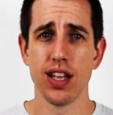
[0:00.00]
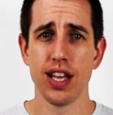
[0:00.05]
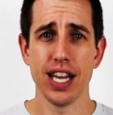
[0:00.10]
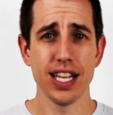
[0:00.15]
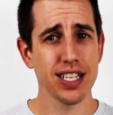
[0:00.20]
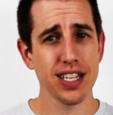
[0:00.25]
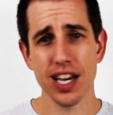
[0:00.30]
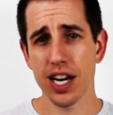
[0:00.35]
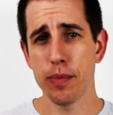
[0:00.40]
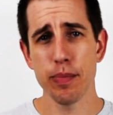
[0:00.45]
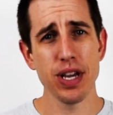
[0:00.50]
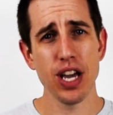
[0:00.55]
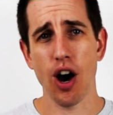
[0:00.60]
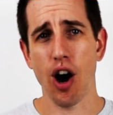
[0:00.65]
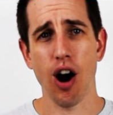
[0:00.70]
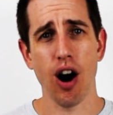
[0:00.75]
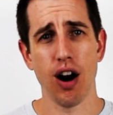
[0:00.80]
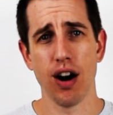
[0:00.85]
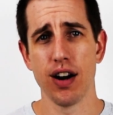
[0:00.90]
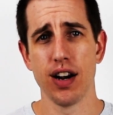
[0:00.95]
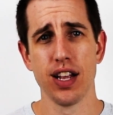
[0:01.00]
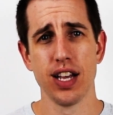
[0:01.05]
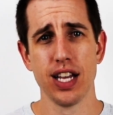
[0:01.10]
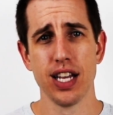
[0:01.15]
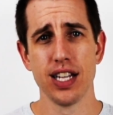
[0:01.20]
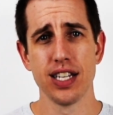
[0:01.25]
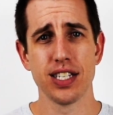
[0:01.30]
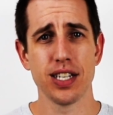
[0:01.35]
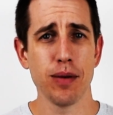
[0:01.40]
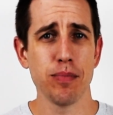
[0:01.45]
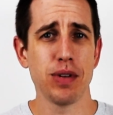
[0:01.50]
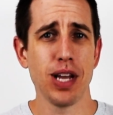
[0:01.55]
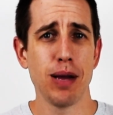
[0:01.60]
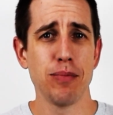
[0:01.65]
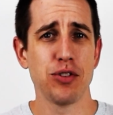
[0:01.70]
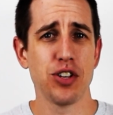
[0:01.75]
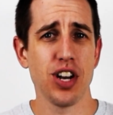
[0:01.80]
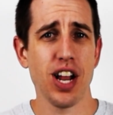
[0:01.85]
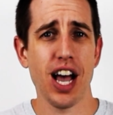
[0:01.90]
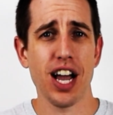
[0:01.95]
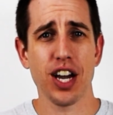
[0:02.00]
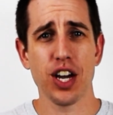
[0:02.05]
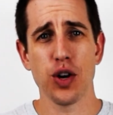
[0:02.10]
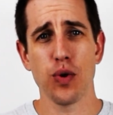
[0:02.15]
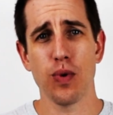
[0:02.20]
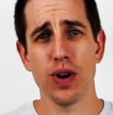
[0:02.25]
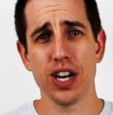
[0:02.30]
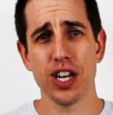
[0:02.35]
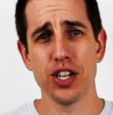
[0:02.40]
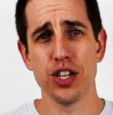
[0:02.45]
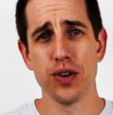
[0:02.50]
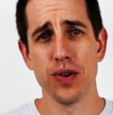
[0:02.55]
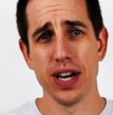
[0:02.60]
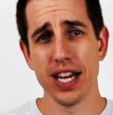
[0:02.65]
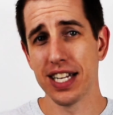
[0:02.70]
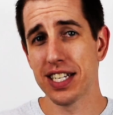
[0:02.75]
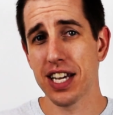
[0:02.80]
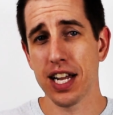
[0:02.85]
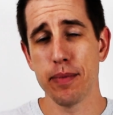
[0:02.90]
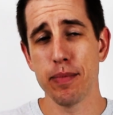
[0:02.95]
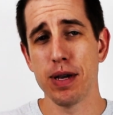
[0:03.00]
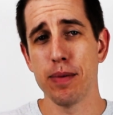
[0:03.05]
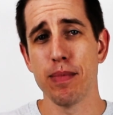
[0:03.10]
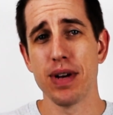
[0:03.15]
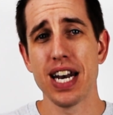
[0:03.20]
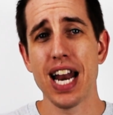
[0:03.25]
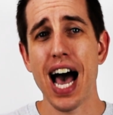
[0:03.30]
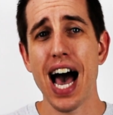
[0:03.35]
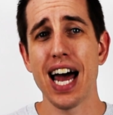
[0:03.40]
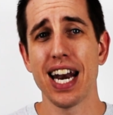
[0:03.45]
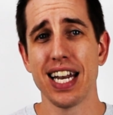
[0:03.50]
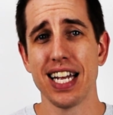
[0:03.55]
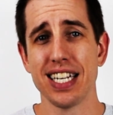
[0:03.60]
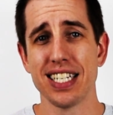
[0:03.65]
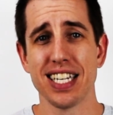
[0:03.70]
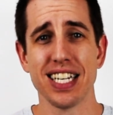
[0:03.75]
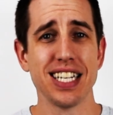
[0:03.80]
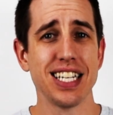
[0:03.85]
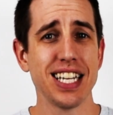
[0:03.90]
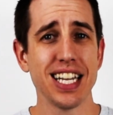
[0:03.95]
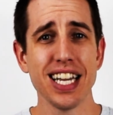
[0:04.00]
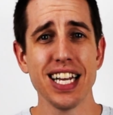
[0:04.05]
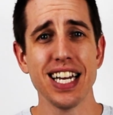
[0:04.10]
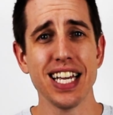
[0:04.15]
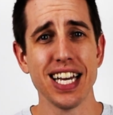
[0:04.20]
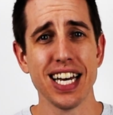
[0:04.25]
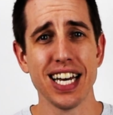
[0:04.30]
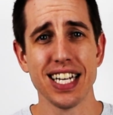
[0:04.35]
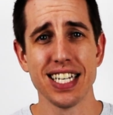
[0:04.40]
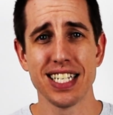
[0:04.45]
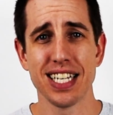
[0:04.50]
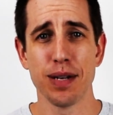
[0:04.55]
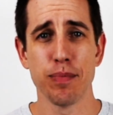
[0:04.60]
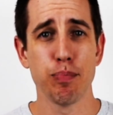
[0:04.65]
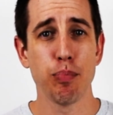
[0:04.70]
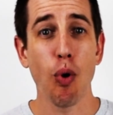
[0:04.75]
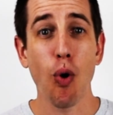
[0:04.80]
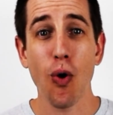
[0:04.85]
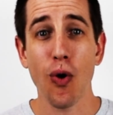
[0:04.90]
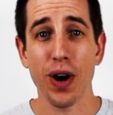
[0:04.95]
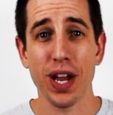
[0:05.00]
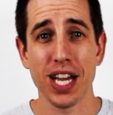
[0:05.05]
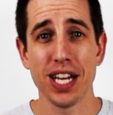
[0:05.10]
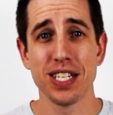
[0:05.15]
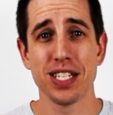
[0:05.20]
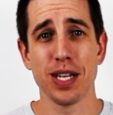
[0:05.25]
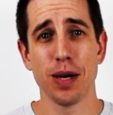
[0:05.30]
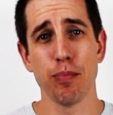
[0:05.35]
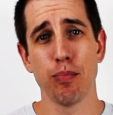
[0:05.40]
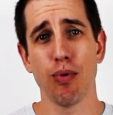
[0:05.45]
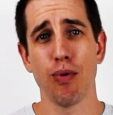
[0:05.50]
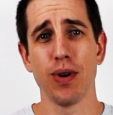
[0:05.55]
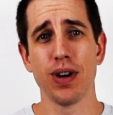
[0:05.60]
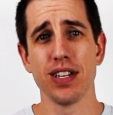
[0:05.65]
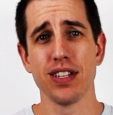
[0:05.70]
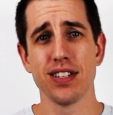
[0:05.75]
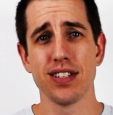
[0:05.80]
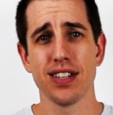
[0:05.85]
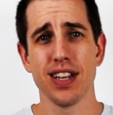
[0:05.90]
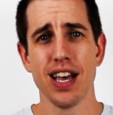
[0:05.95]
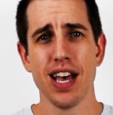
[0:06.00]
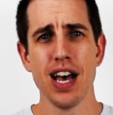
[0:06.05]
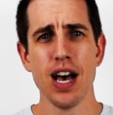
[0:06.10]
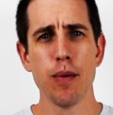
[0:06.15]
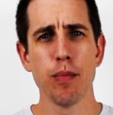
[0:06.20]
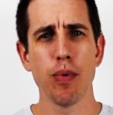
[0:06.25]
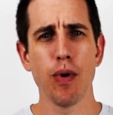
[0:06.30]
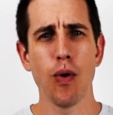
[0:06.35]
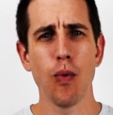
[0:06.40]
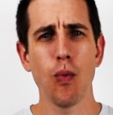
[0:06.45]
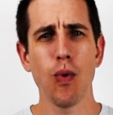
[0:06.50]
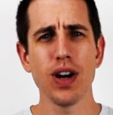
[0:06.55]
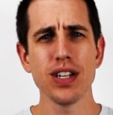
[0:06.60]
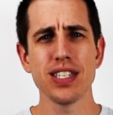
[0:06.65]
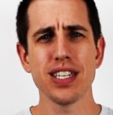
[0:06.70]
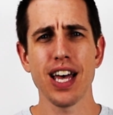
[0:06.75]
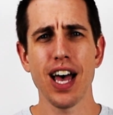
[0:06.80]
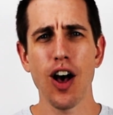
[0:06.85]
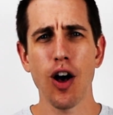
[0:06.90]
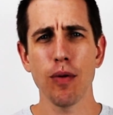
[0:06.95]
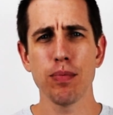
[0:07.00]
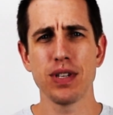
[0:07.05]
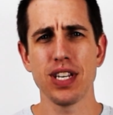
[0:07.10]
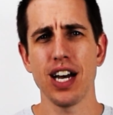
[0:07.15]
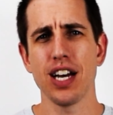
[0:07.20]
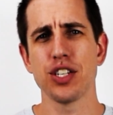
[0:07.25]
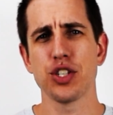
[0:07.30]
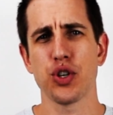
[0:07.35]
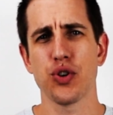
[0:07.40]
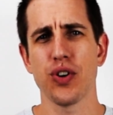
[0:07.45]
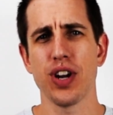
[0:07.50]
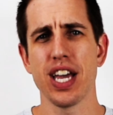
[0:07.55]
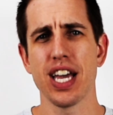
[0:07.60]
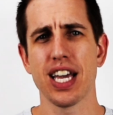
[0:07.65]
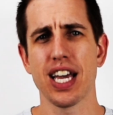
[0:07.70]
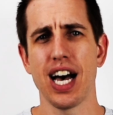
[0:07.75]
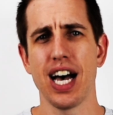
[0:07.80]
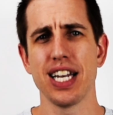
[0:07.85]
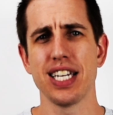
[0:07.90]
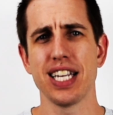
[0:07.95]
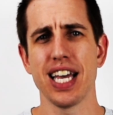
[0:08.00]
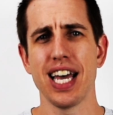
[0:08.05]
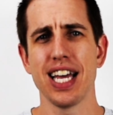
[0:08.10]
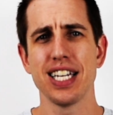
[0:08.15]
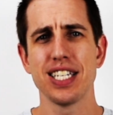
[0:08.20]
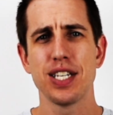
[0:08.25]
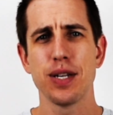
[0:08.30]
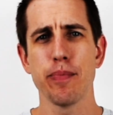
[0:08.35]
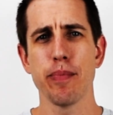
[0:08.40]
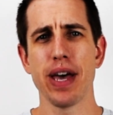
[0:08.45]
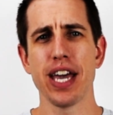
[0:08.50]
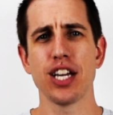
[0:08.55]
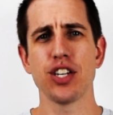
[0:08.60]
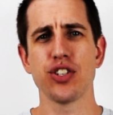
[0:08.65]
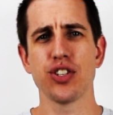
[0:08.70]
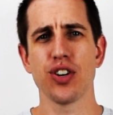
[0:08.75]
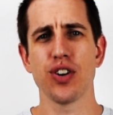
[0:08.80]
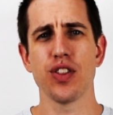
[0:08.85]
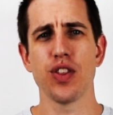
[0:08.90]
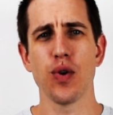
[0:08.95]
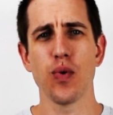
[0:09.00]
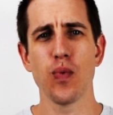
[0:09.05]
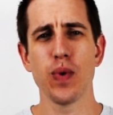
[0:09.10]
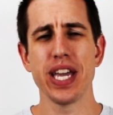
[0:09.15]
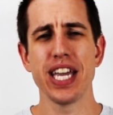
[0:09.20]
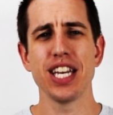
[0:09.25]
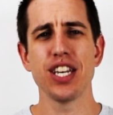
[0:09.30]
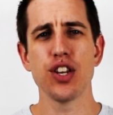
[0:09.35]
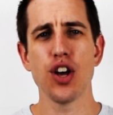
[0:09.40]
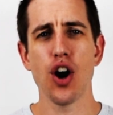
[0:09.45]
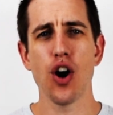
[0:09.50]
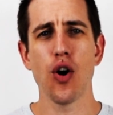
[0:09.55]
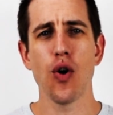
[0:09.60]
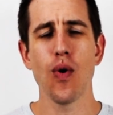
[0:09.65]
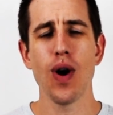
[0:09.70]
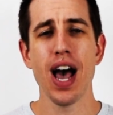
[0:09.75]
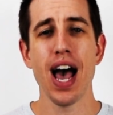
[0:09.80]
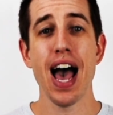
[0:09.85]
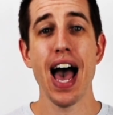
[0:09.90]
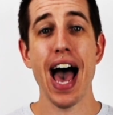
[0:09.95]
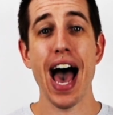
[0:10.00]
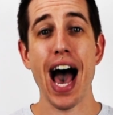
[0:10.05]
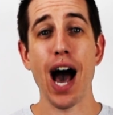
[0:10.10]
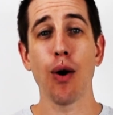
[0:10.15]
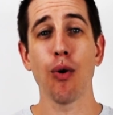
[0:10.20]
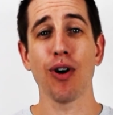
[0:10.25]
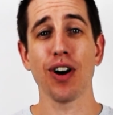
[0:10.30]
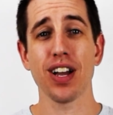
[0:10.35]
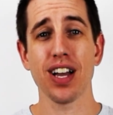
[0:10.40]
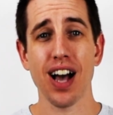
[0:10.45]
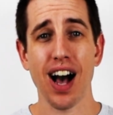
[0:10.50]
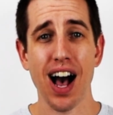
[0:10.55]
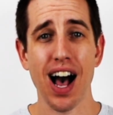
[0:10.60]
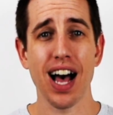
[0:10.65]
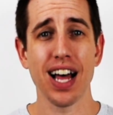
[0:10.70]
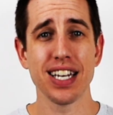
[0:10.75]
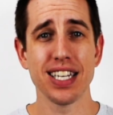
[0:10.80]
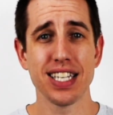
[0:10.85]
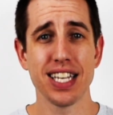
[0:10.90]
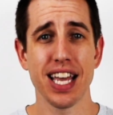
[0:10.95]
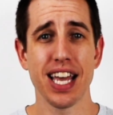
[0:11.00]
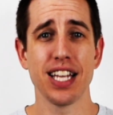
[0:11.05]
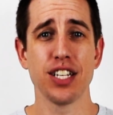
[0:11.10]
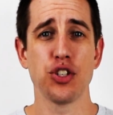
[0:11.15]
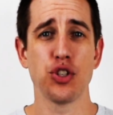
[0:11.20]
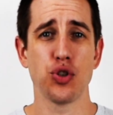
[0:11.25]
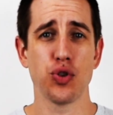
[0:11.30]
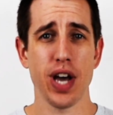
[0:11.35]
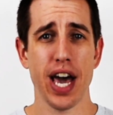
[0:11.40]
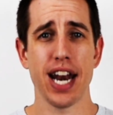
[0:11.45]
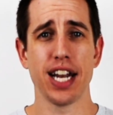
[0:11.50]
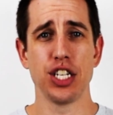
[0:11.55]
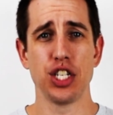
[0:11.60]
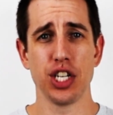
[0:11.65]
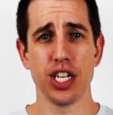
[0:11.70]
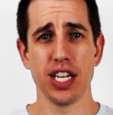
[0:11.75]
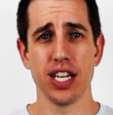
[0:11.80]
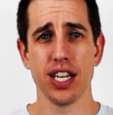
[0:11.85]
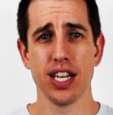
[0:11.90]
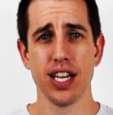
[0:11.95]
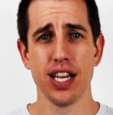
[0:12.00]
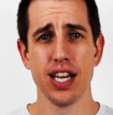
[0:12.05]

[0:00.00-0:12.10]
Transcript: It's going to be hard. Sometimes you're not going to want to do it. It's going to be monotonous and tedious and boring at some points. But what's helped us create content is to make sure that we know our content strategy.